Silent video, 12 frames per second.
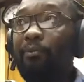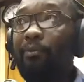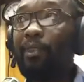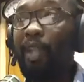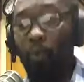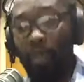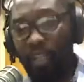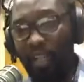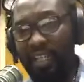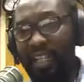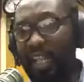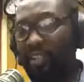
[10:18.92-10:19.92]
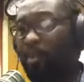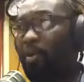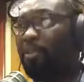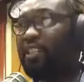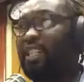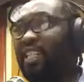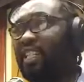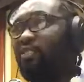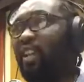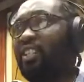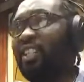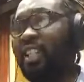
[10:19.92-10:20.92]
We are not hearing about these
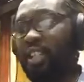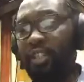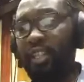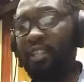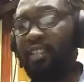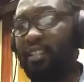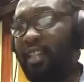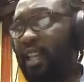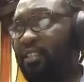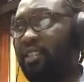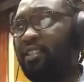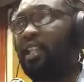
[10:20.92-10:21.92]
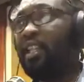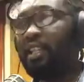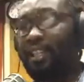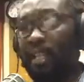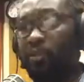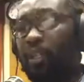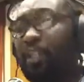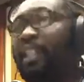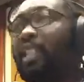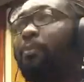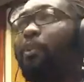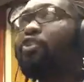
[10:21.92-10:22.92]
eradication exercises that will
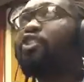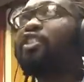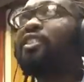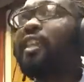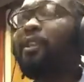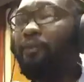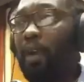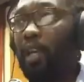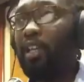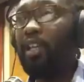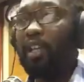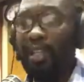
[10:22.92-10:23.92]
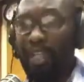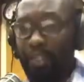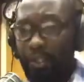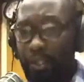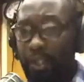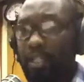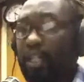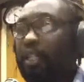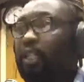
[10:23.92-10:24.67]
keep us safer internally.